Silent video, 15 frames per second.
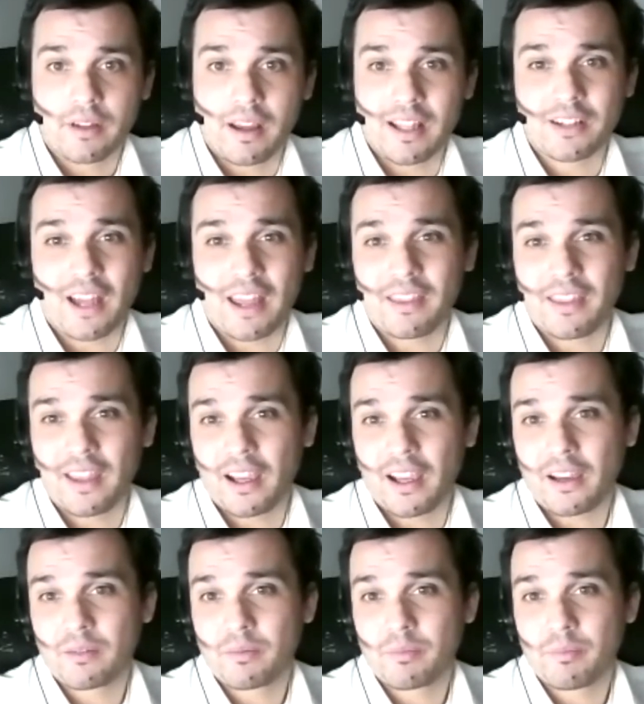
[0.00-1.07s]
I think
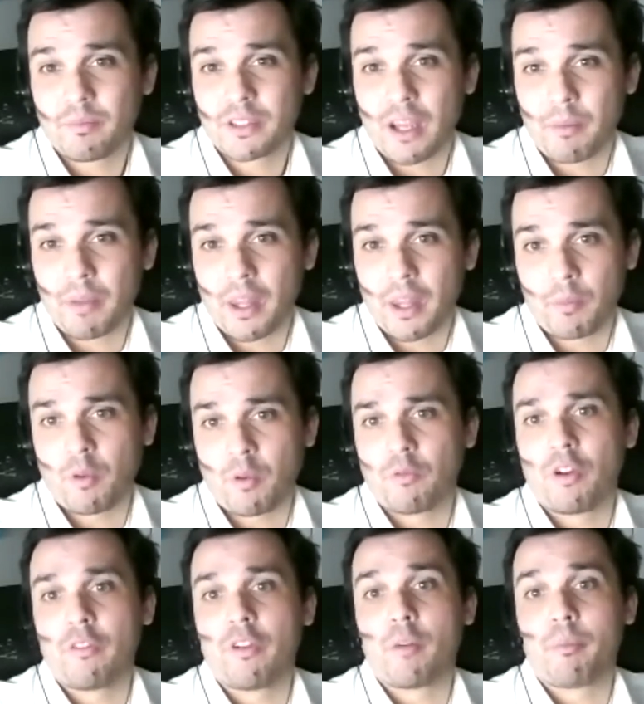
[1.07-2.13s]
some of them will
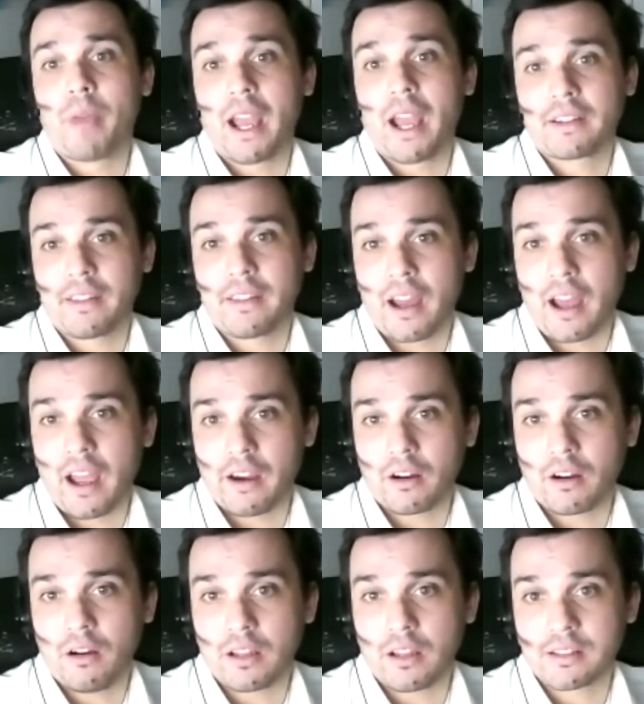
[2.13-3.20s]
revert back to the higher
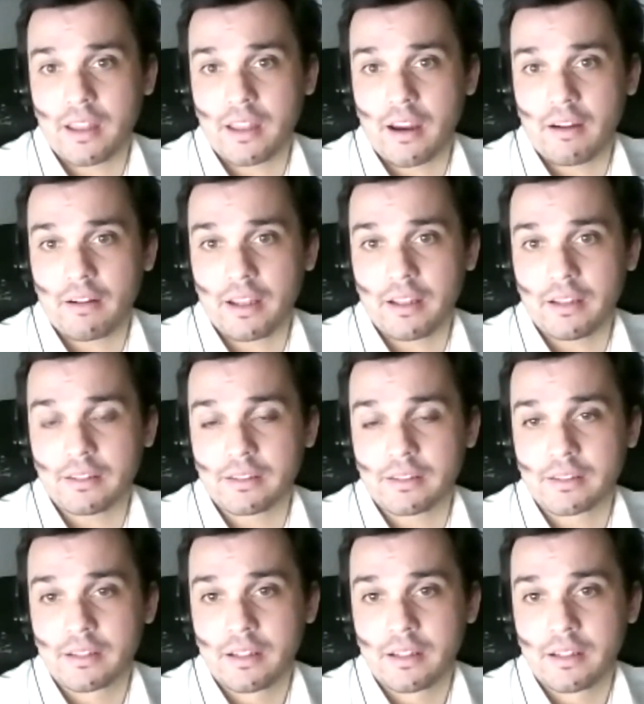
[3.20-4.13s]
cost areas.